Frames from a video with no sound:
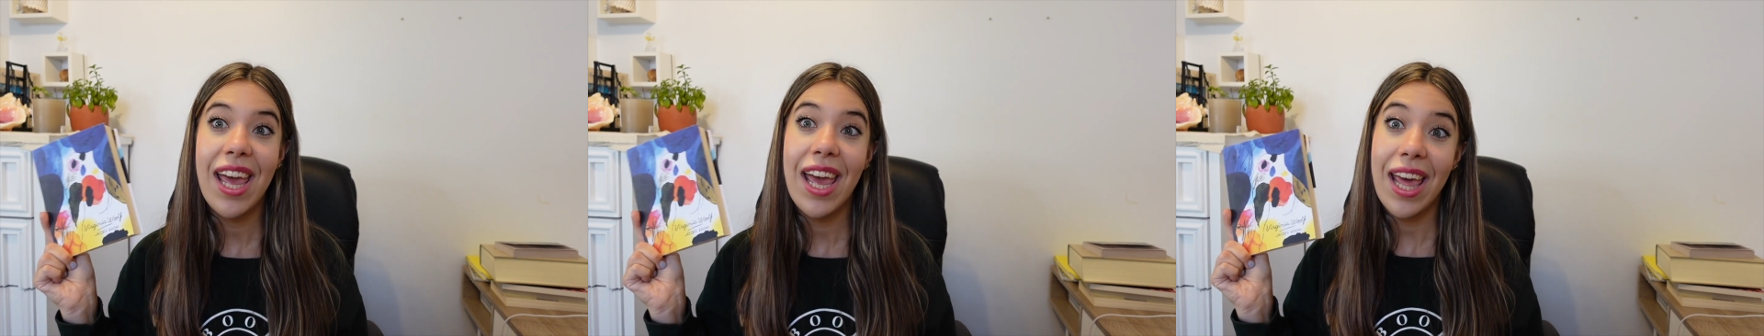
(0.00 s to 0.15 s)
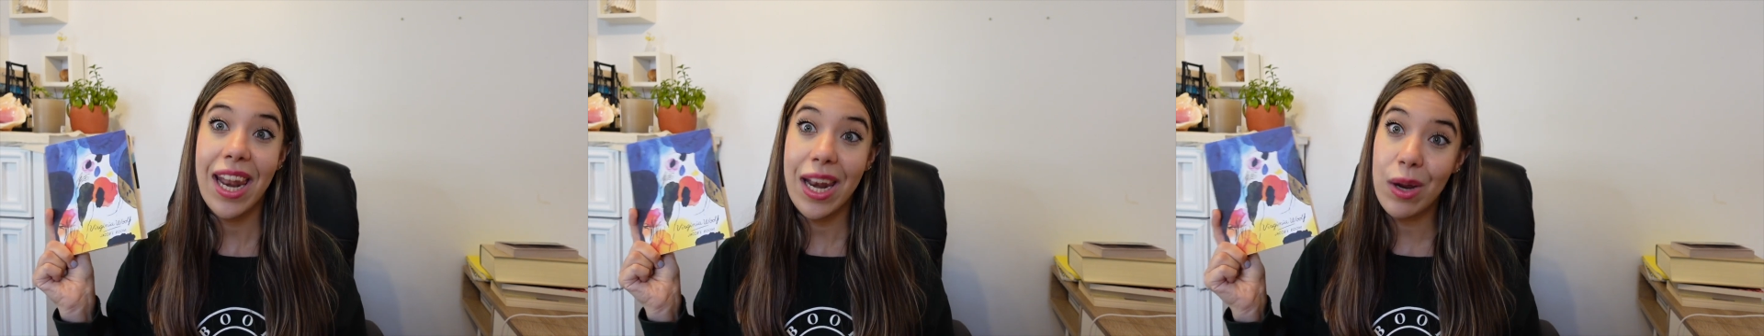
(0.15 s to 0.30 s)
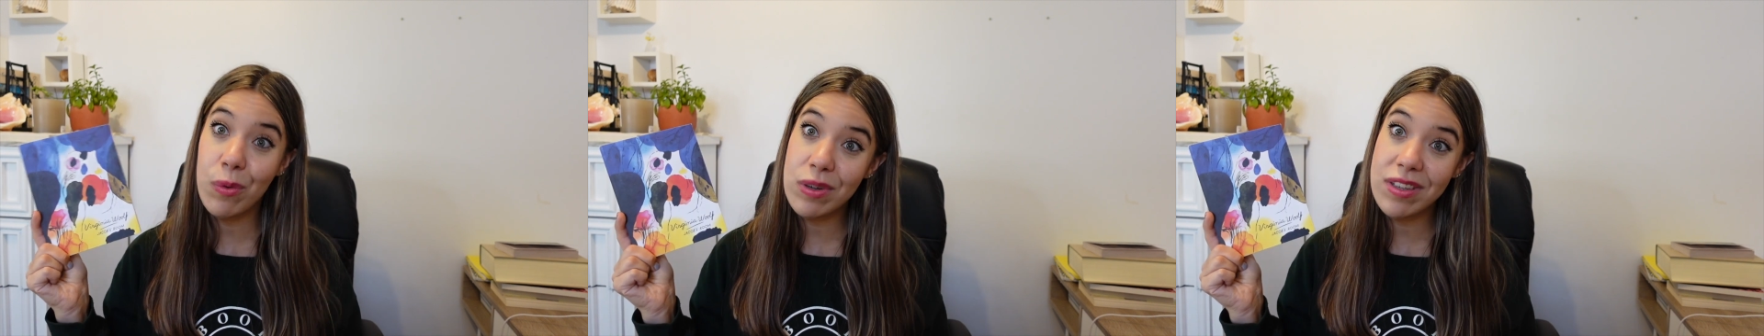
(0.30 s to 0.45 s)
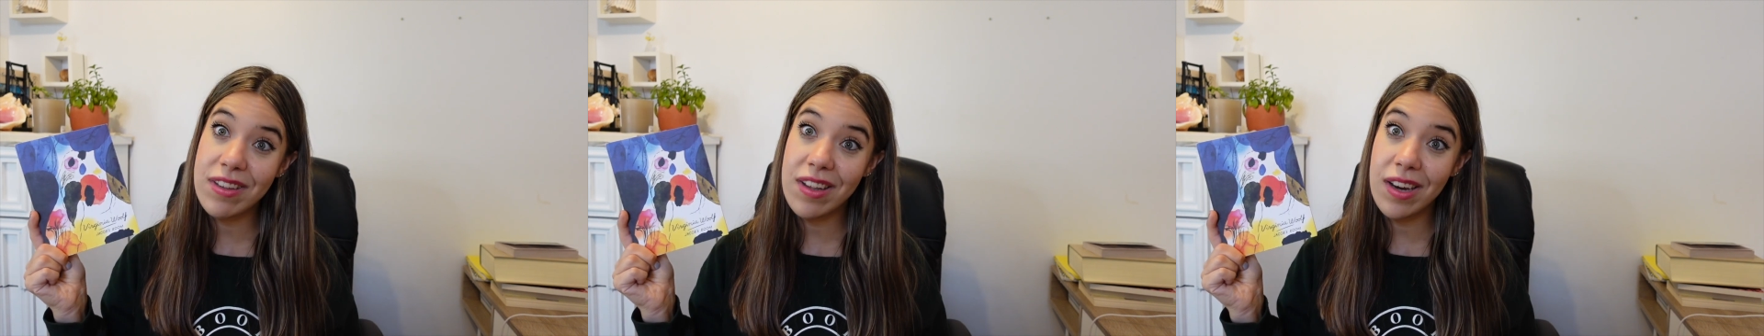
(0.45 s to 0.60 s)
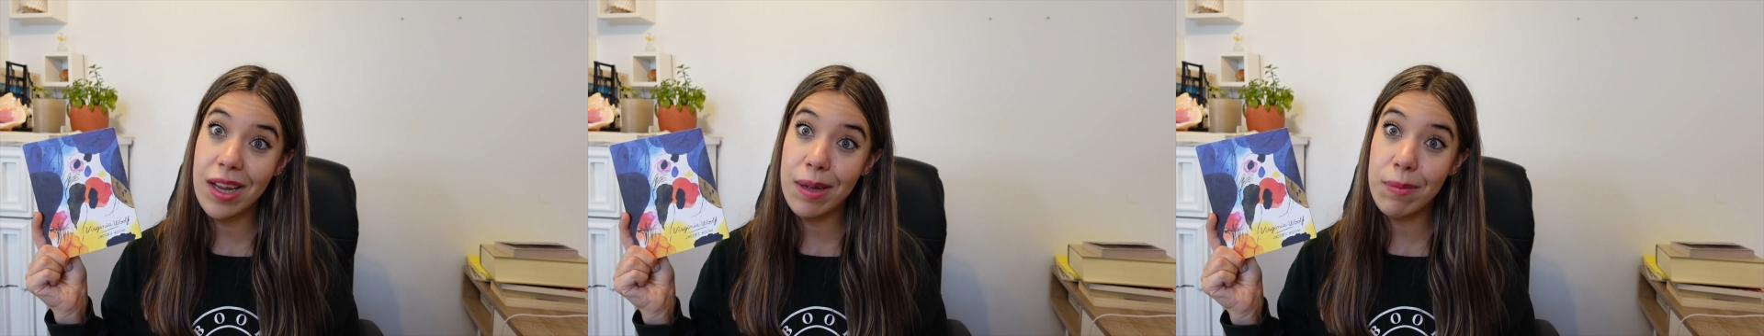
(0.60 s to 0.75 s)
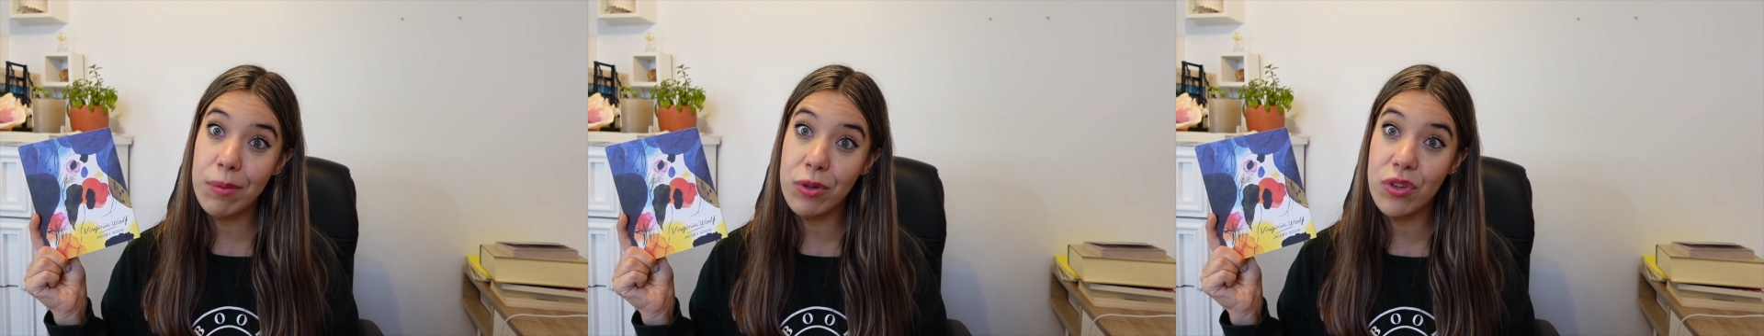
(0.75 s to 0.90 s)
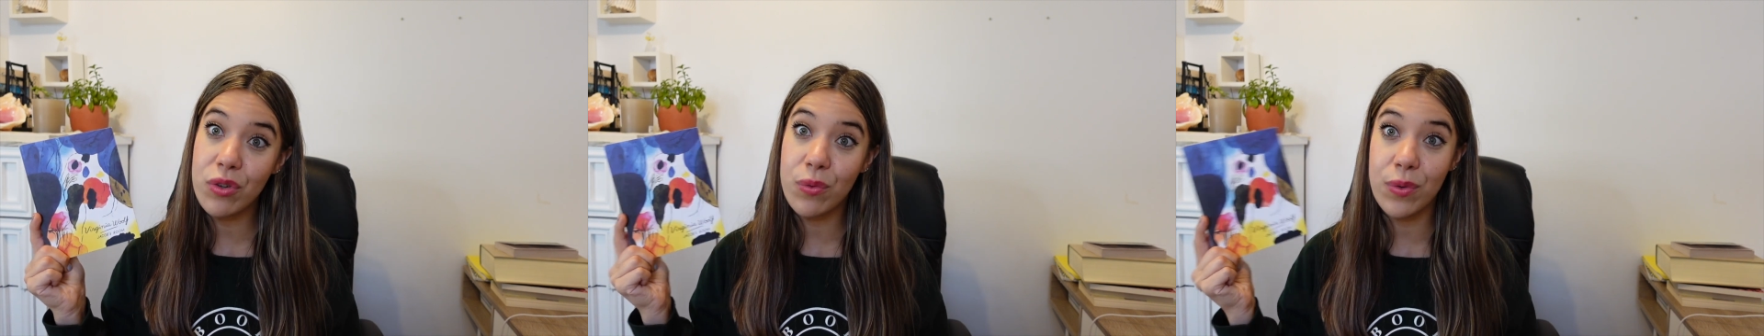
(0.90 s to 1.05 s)
and I wasn't
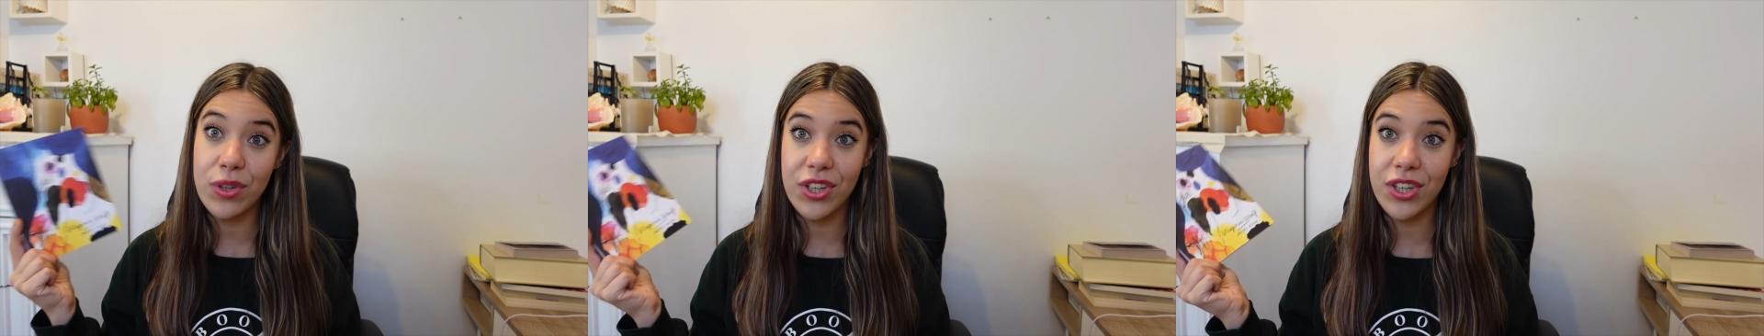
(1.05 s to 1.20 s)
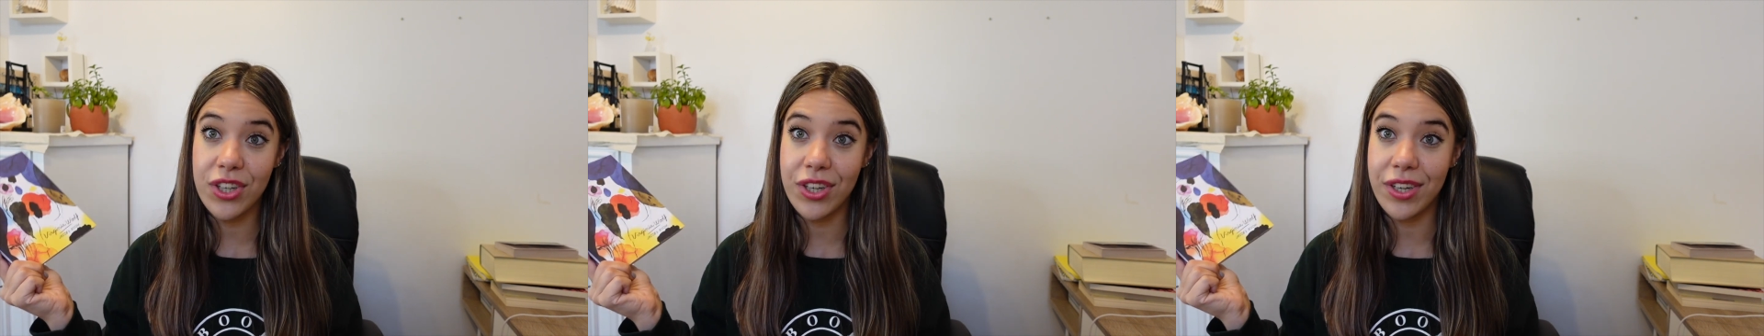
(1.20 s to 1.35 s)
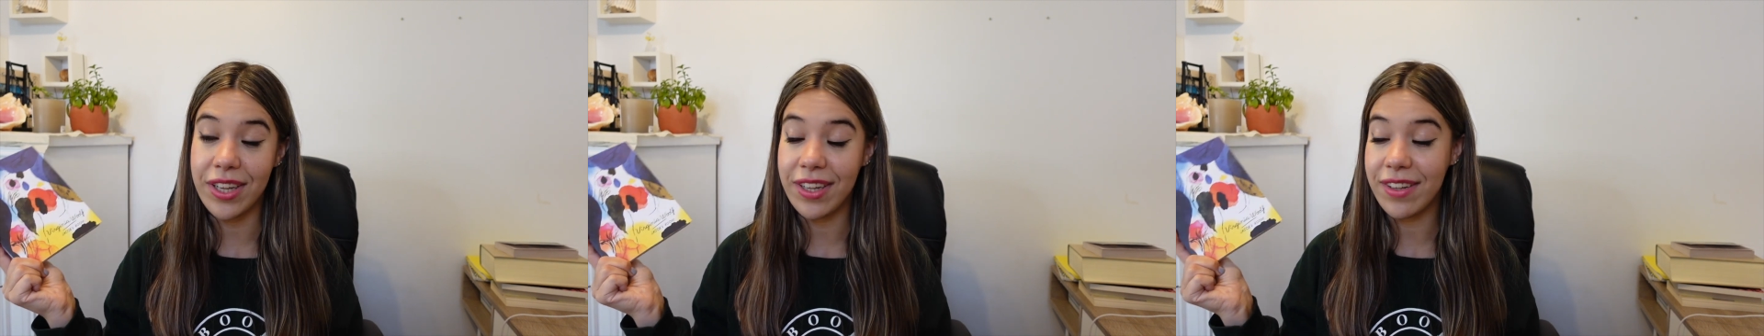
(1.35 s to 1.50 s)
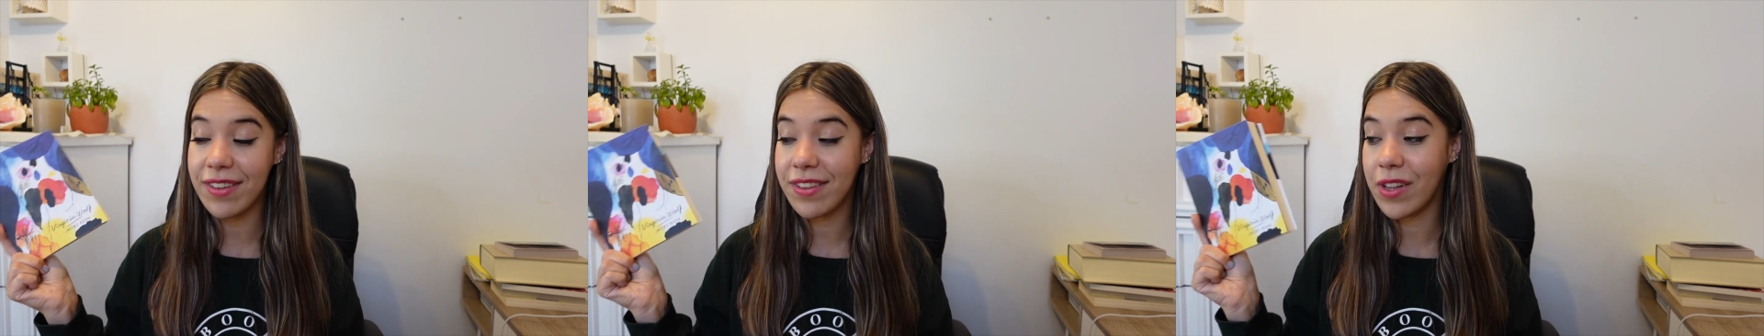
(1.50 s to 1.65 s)
able to return it,